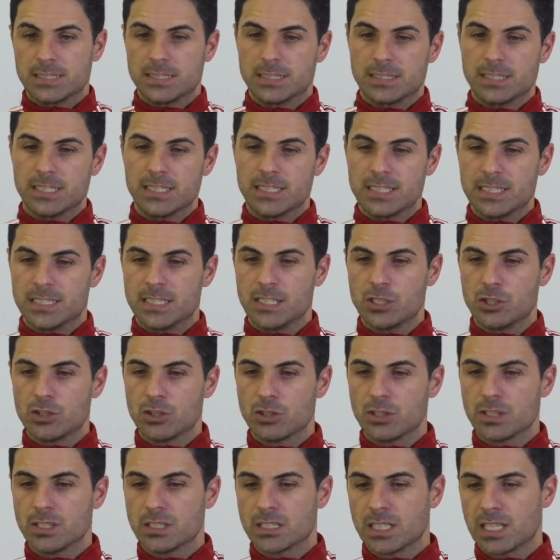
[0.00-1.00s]
The
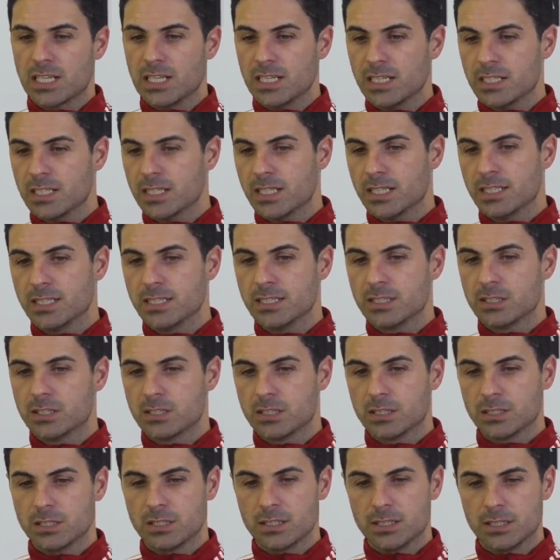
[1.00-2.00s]
decision is clear and
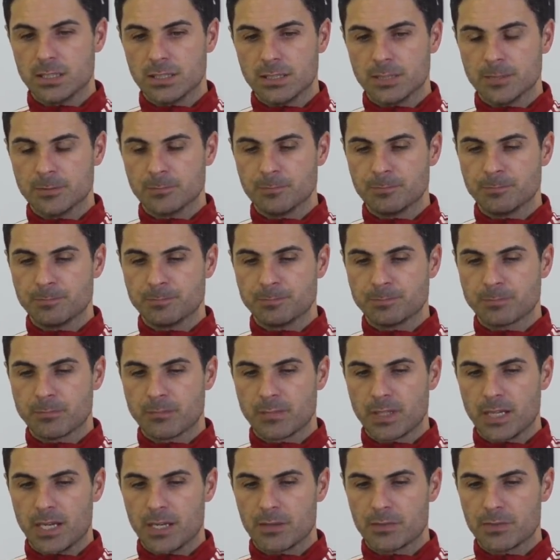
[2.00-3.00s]
it's um,
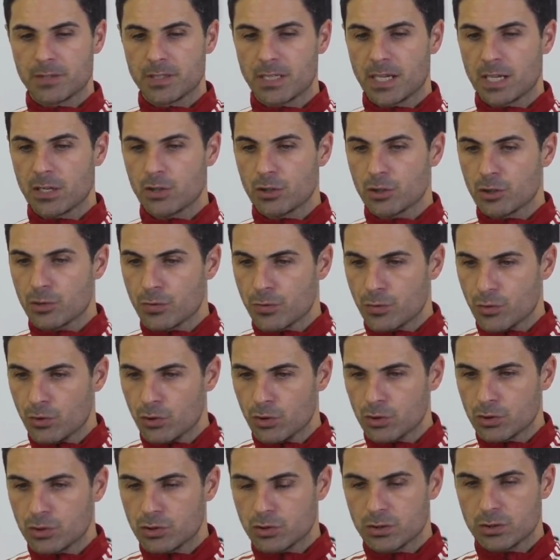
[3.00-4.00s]
after a lot of
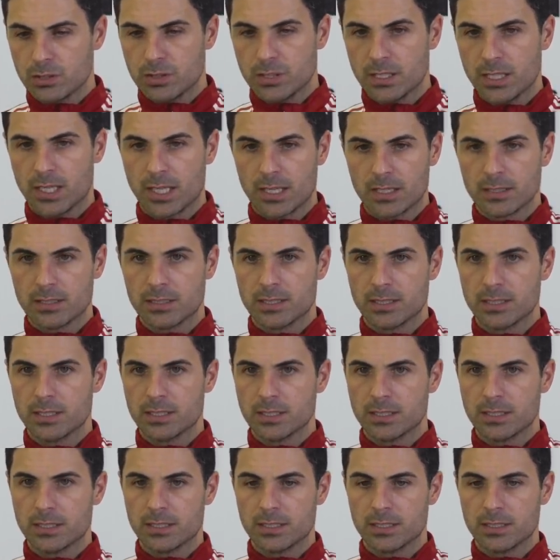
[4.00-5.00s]
thought and,
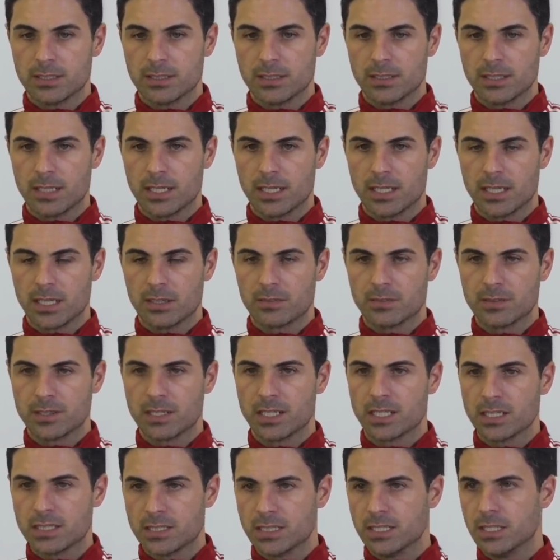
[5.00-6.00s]
uh, and
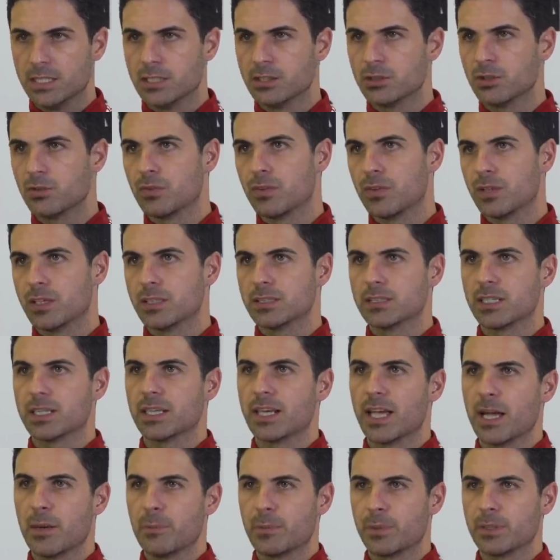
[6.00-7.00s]
after a series of things
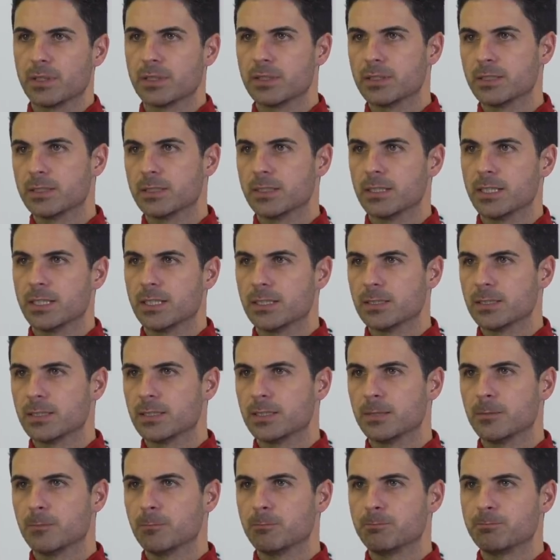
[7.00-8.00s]
that happened. And,
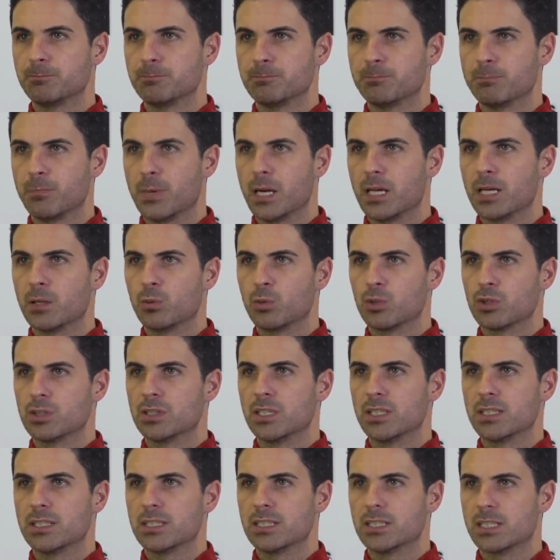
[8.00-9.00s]
um, and it was
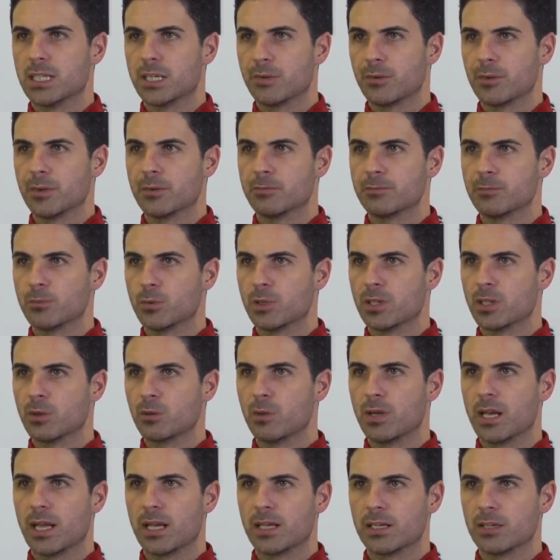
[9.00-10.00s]
necessary, whether
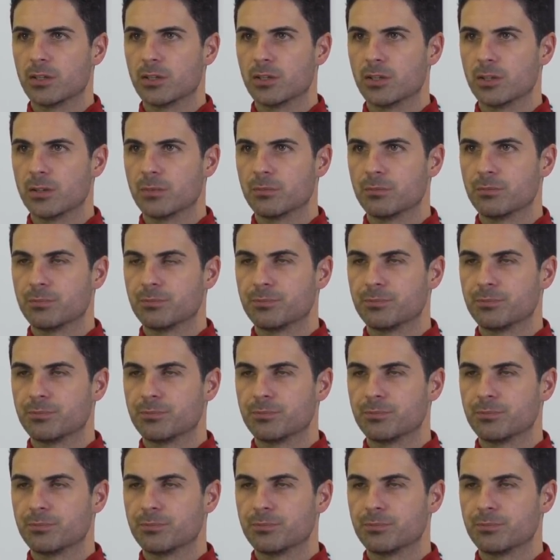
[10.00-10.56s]
we like it or not.